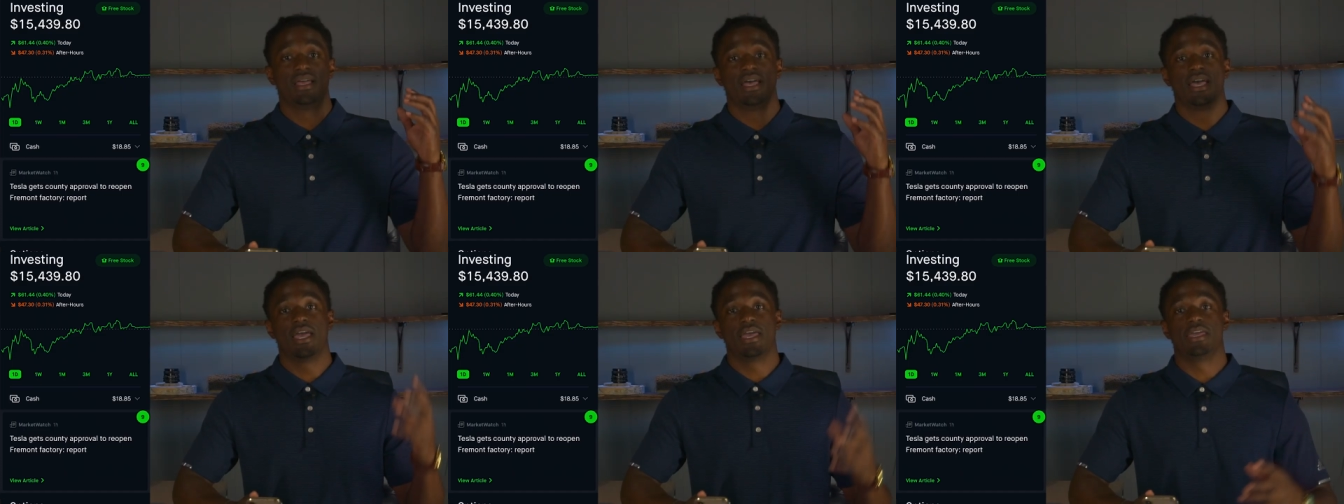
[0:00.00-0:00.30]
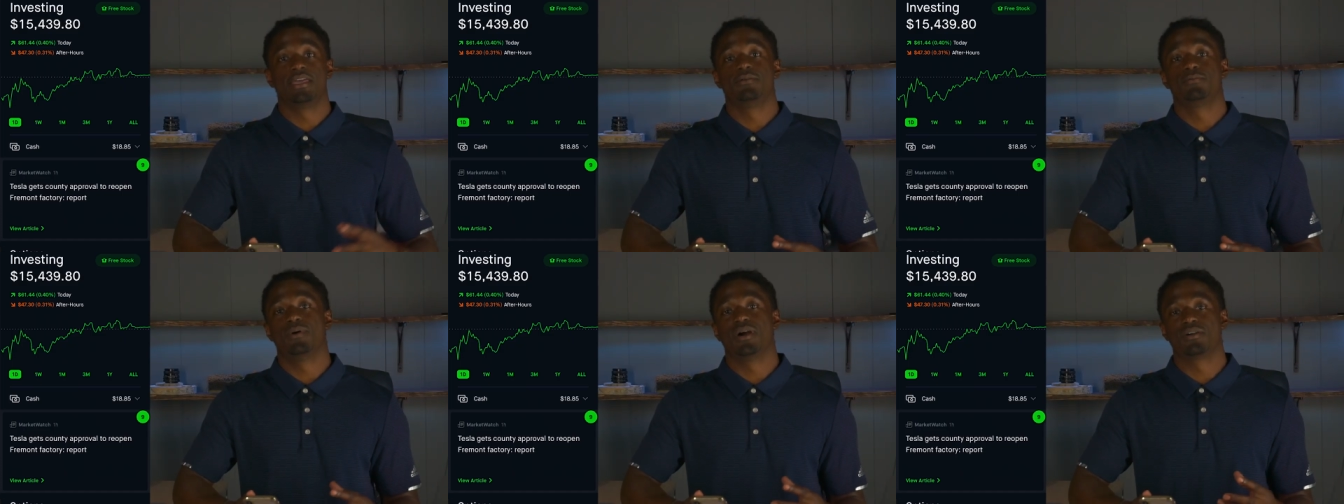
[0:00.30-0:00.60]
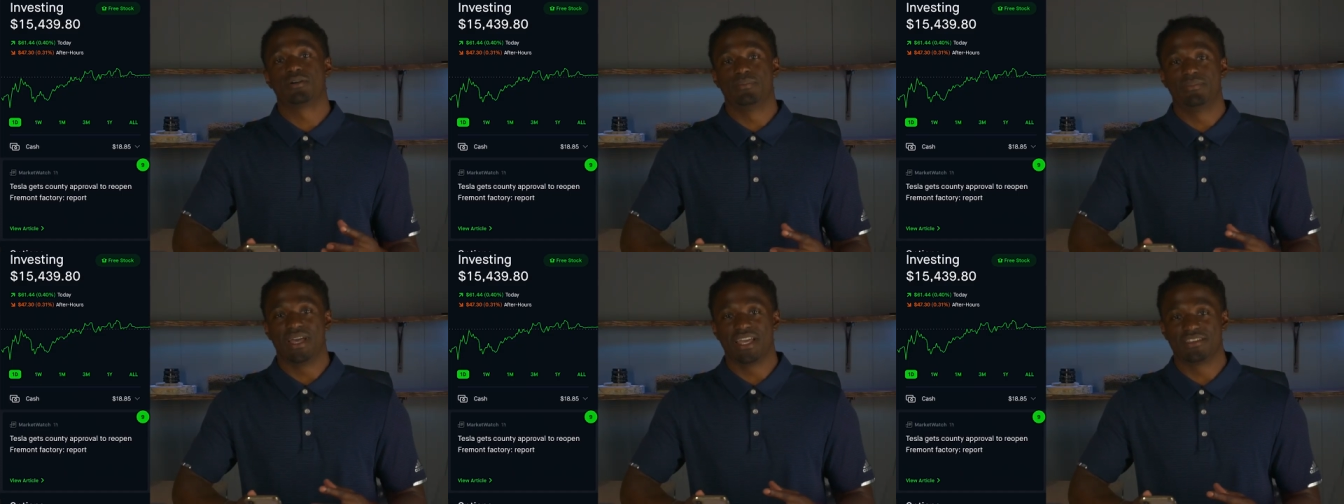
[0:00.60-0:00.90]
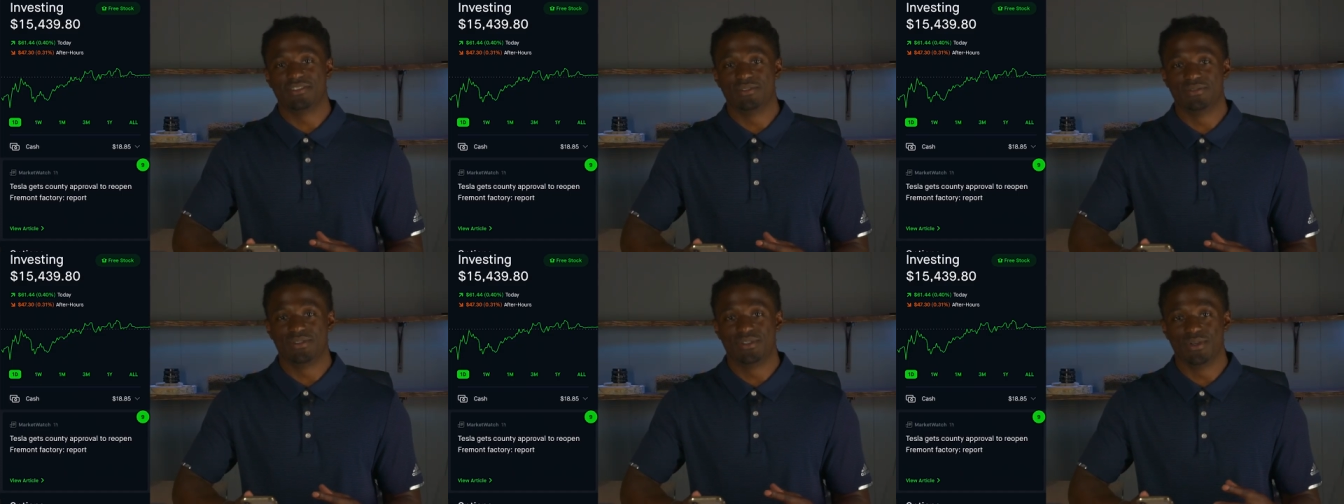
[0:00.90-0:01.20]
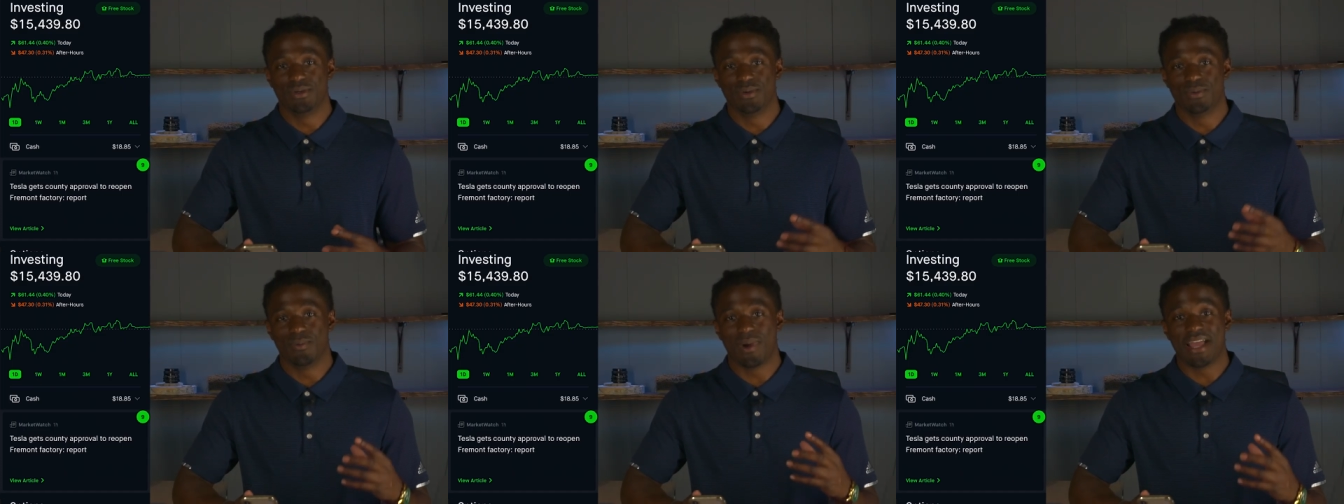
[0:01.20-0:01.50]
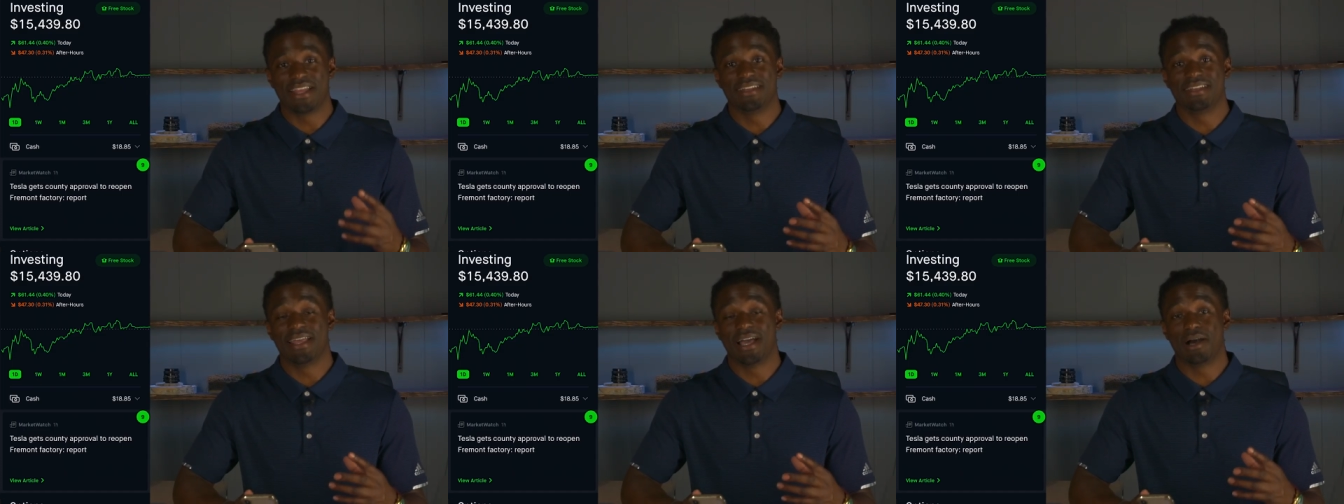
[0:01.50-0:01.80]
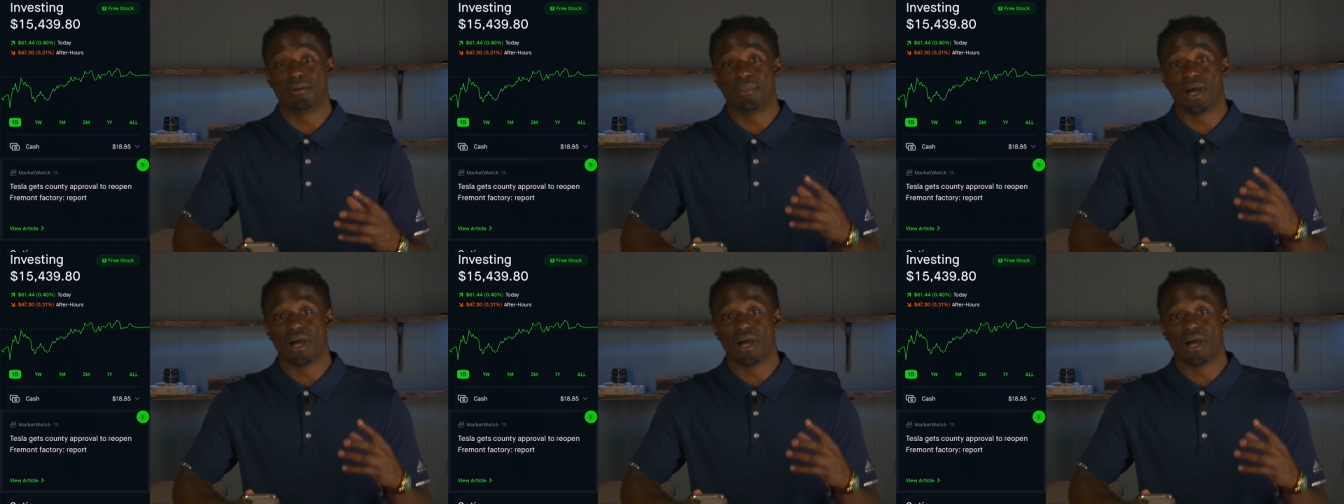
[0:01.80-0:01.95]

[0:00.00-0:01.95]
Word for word: Hey, welcome back YouTube. Right now,